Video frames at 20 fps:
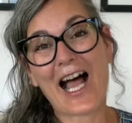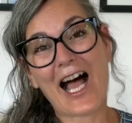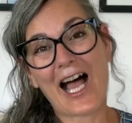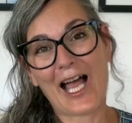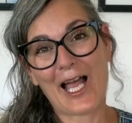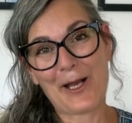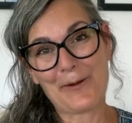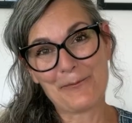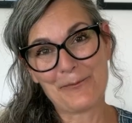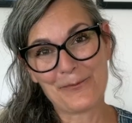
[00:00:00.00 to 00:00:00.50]

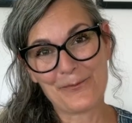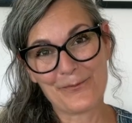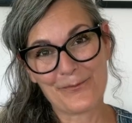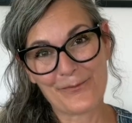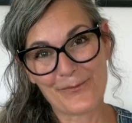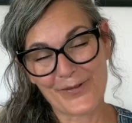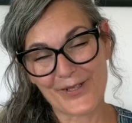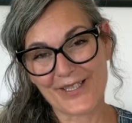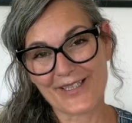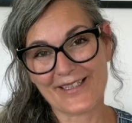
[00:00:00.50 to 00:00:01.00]
I
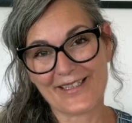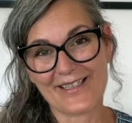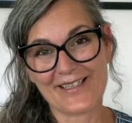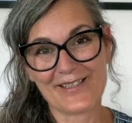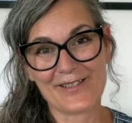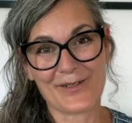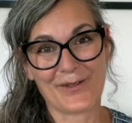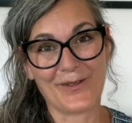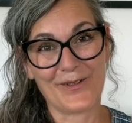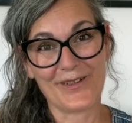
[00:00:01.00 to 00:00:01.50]
put the
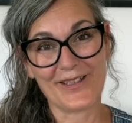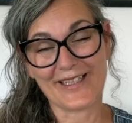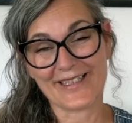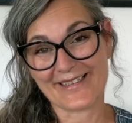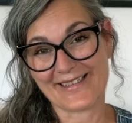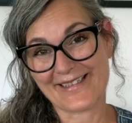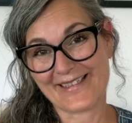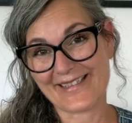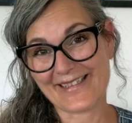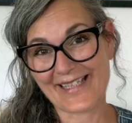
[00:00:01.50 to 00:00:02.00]
shawl
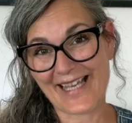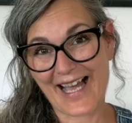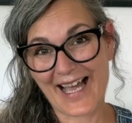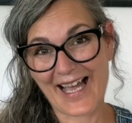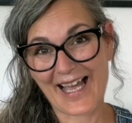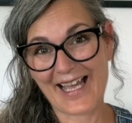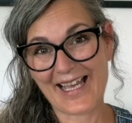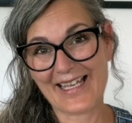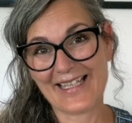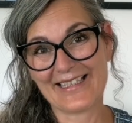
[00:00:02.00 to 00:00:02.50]

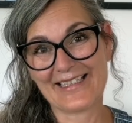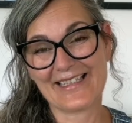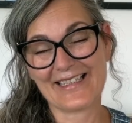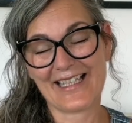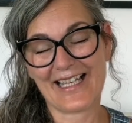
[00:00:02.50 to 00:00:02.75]
aside.